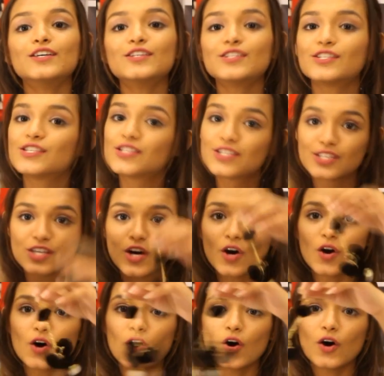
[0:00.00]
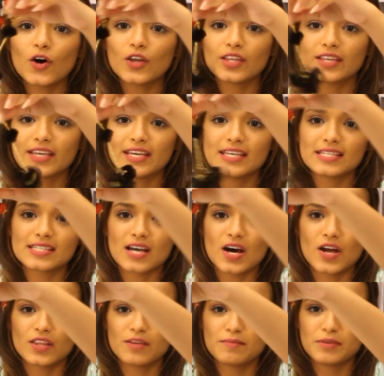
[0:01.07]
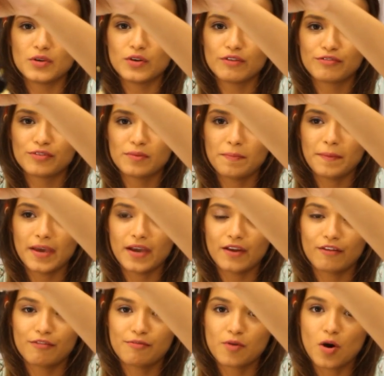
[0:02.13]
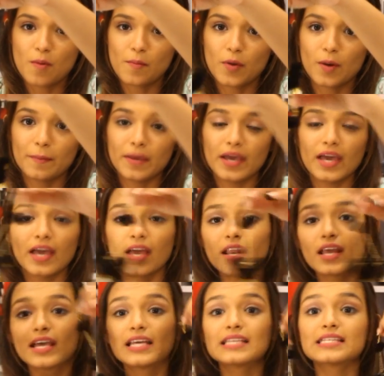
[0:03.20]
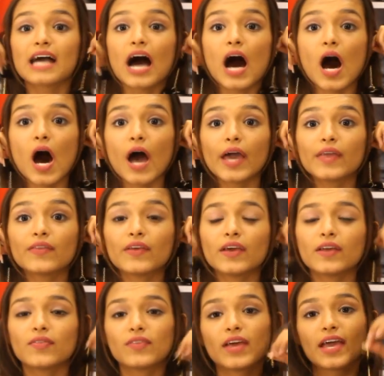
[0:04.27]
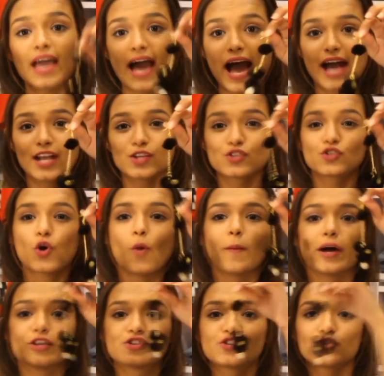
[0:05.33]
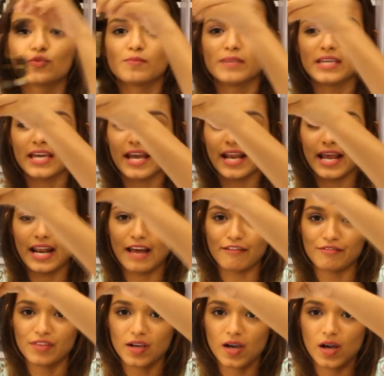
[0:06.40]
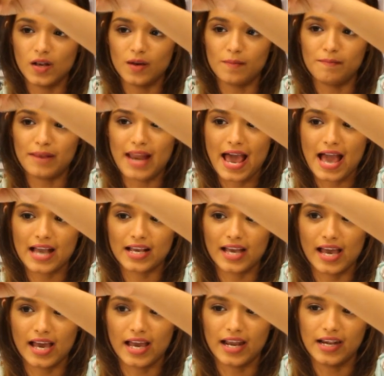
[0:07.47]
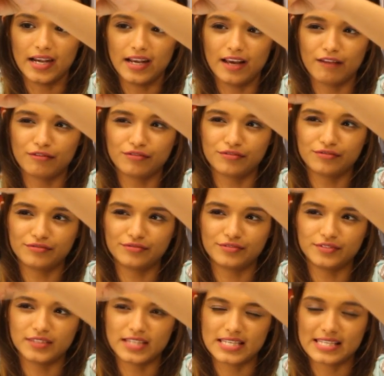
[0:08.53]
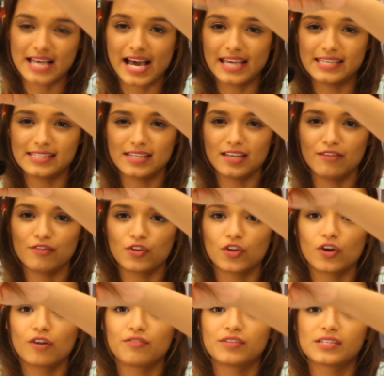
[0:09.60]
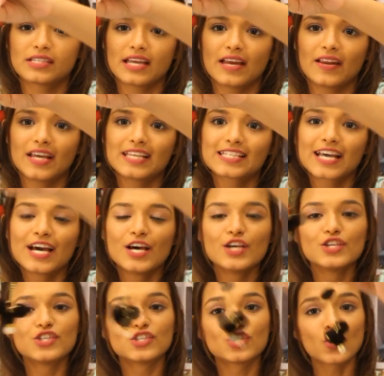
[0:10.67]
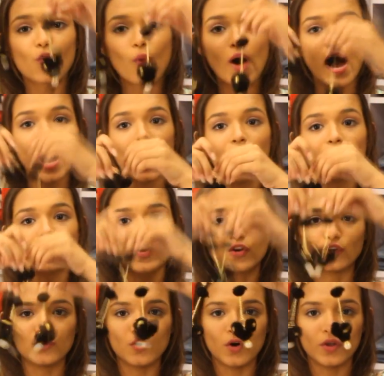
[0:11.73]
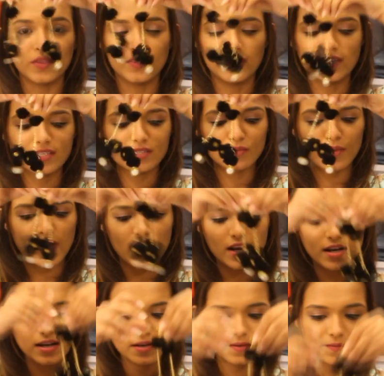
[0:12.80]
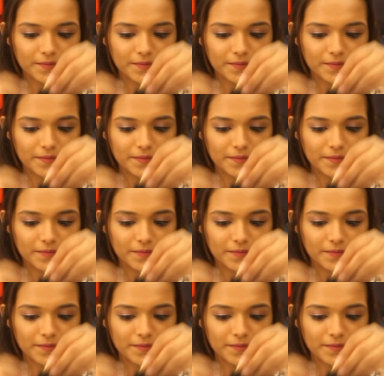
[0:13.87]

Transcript: So these are the beautiful pair of pom-pom earrings. I think they add so much to me, and I love the color black and love the size and everything of these earrings. So I thought to got this one.